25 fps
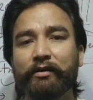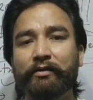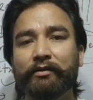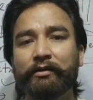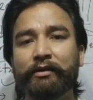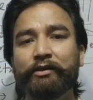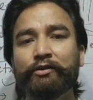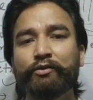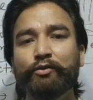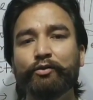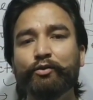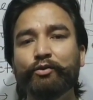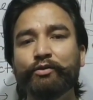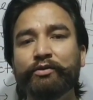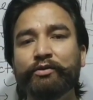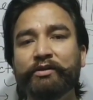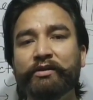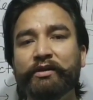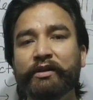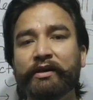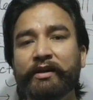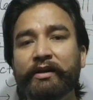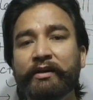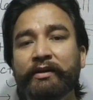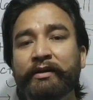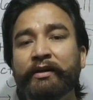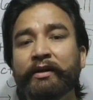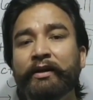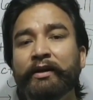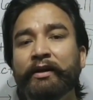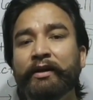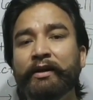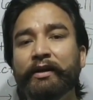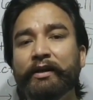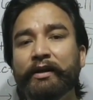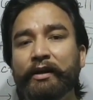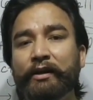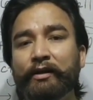dissociate
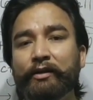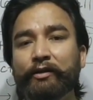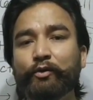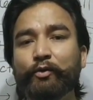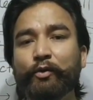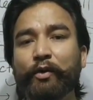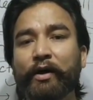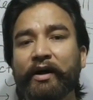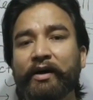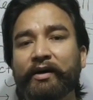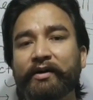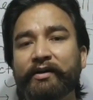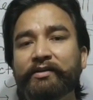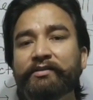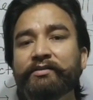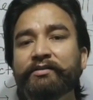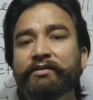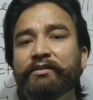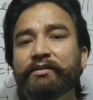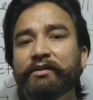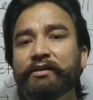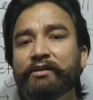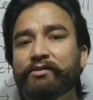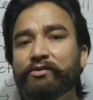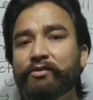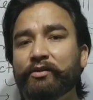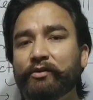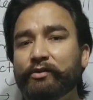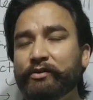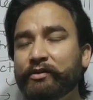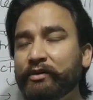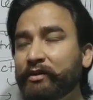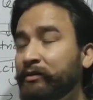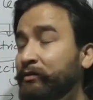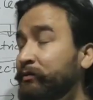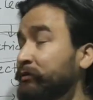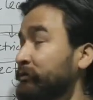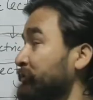into ions in their
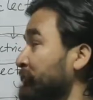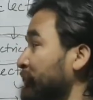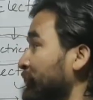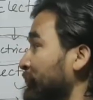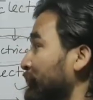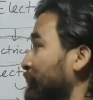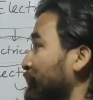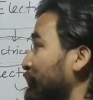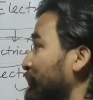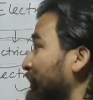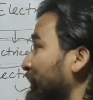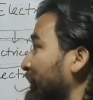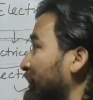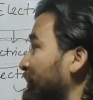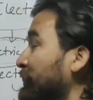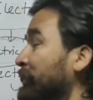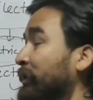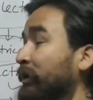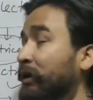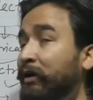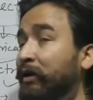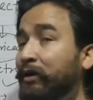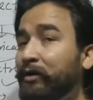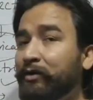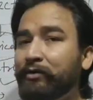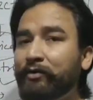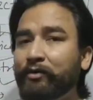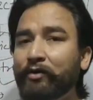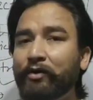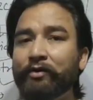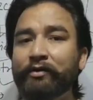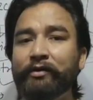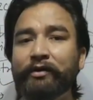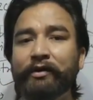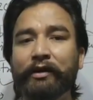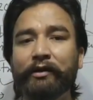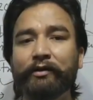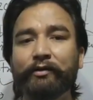solution, while
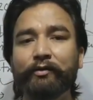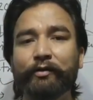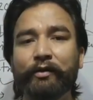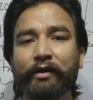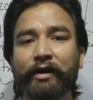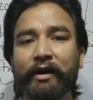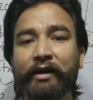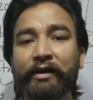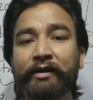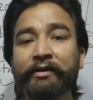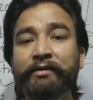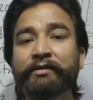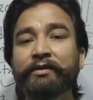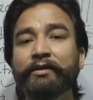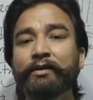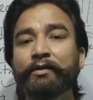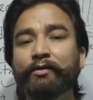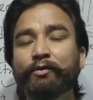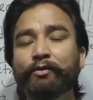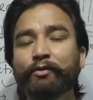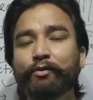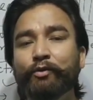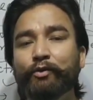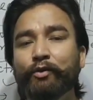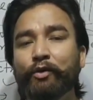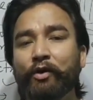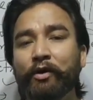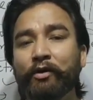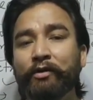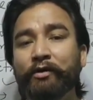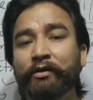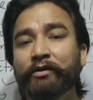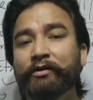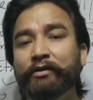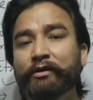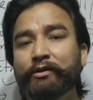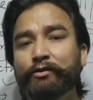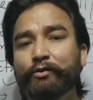non-electrolytes do
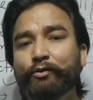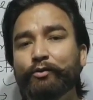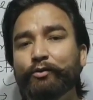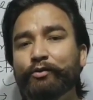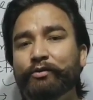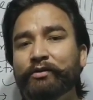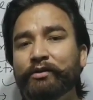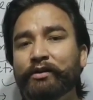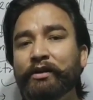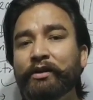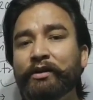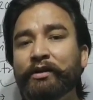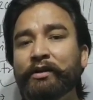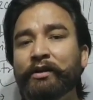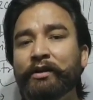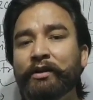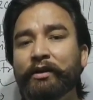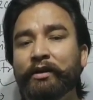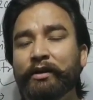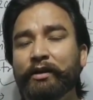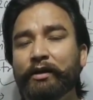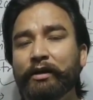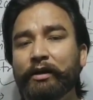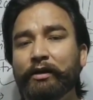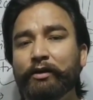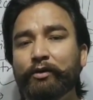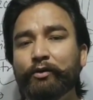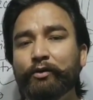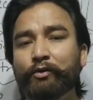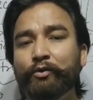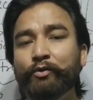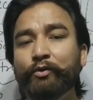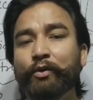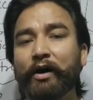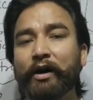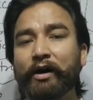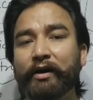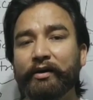not dissociate
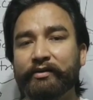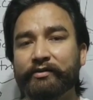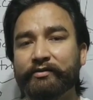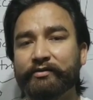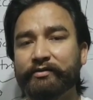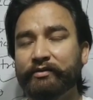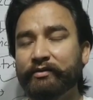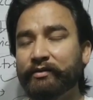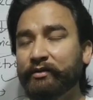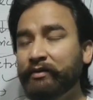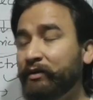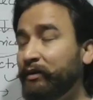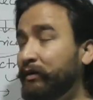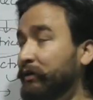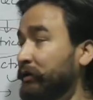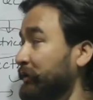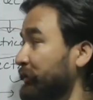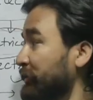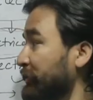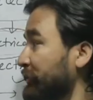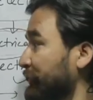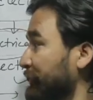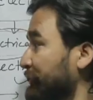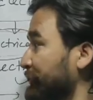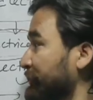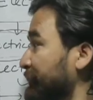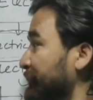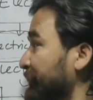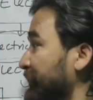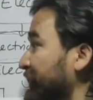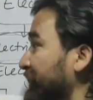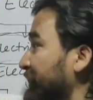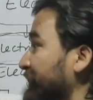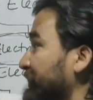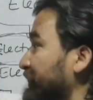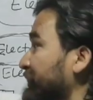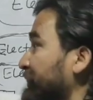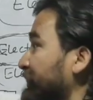into ions.
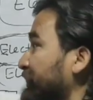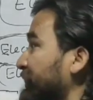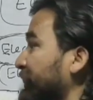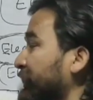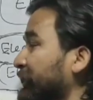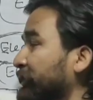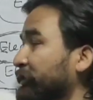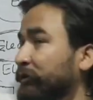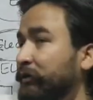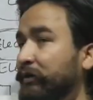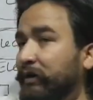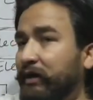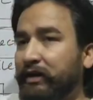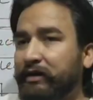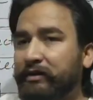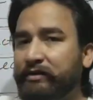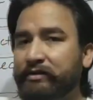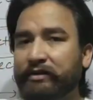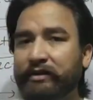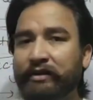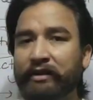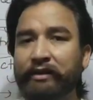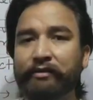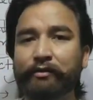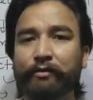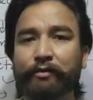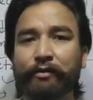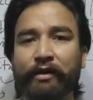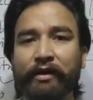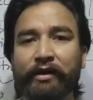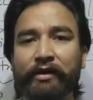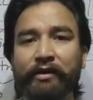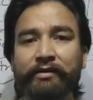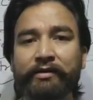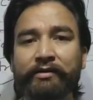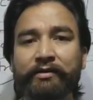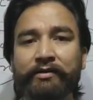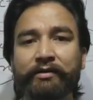Similarly,
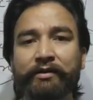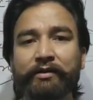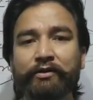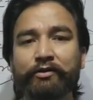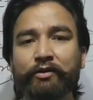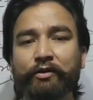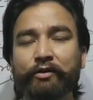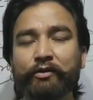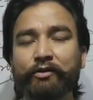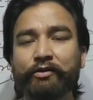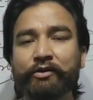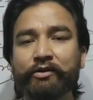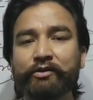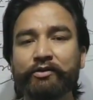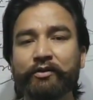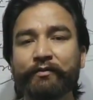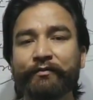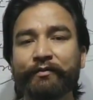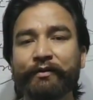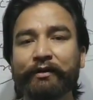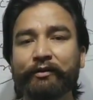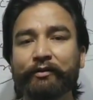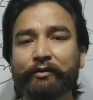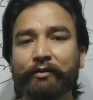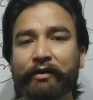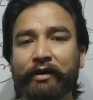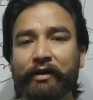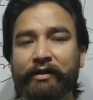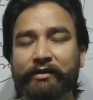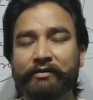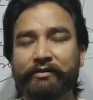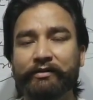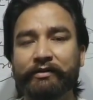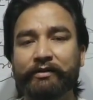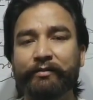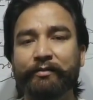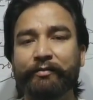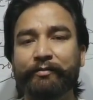electrolytes, the solutions of
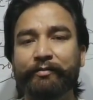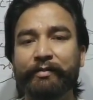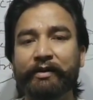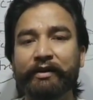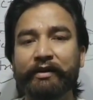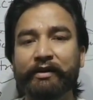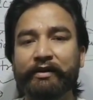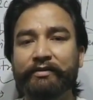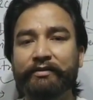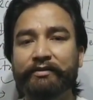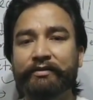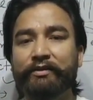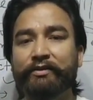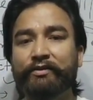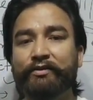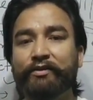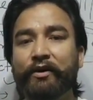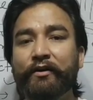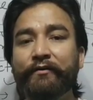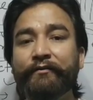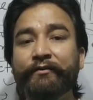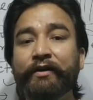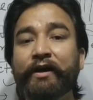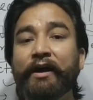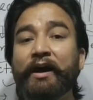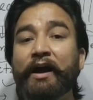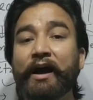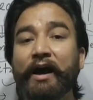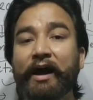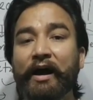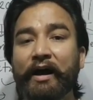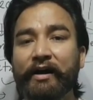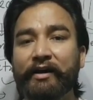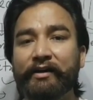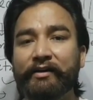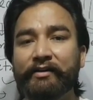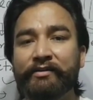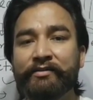electrolytes may consist of
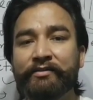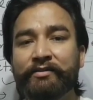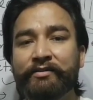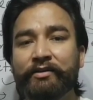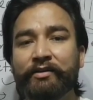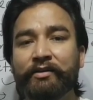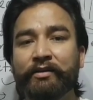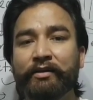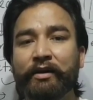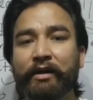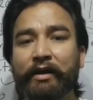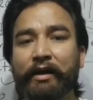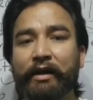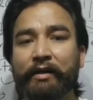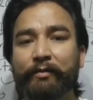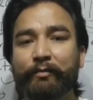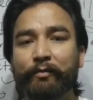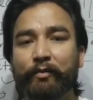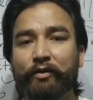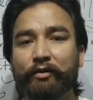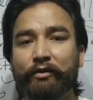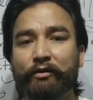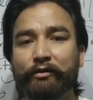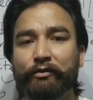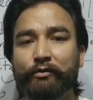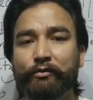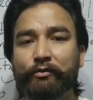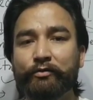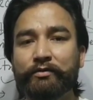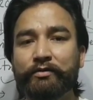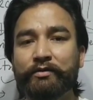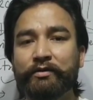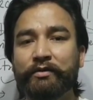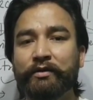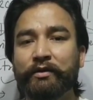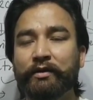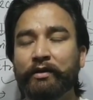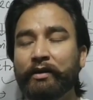ions and
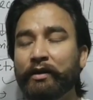molecules,